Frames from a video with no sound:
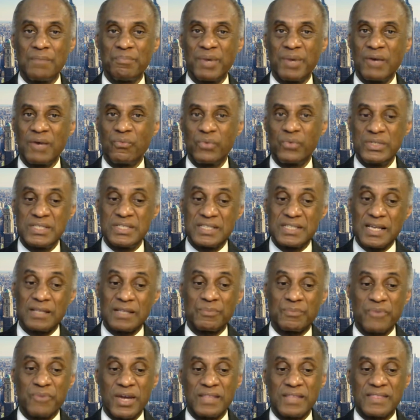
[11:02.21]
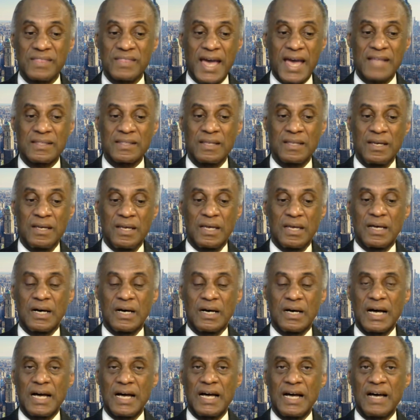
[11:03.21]
But we celebrate that
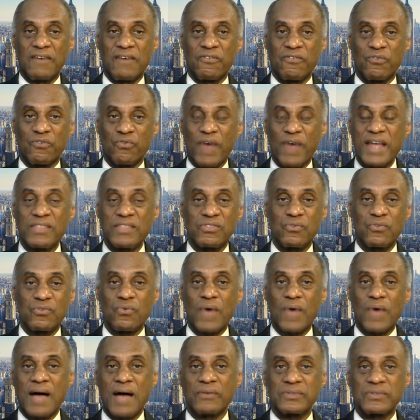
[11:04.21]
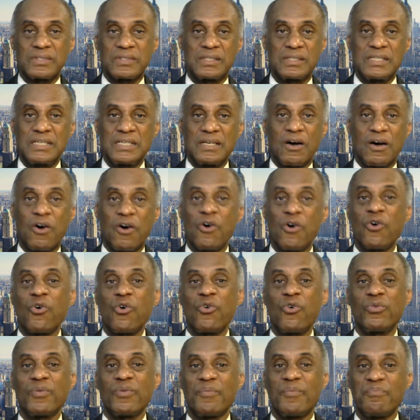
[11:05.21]
right throughout the
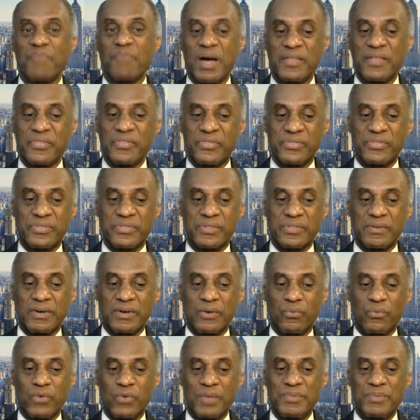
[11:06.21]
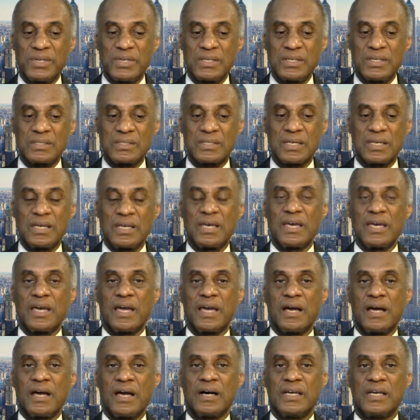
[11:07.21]
whole month, Women's
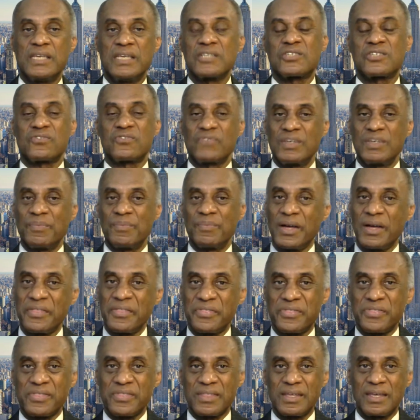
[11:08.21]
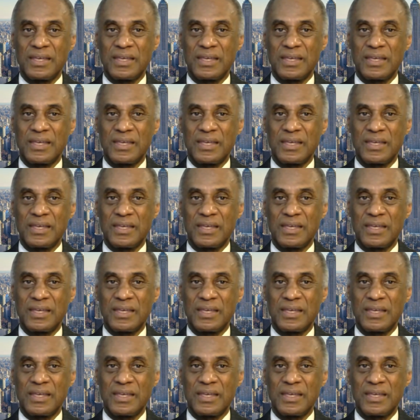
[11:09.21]
History Month.